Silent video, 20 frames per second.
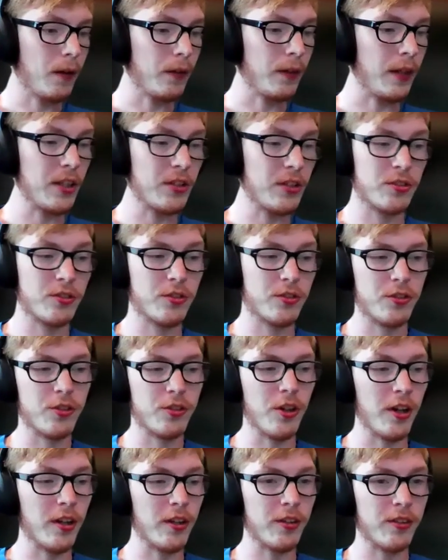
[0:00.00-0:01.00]
let's
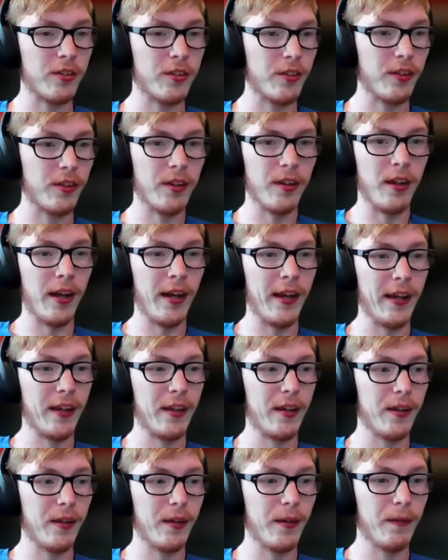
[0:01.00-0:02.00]
just like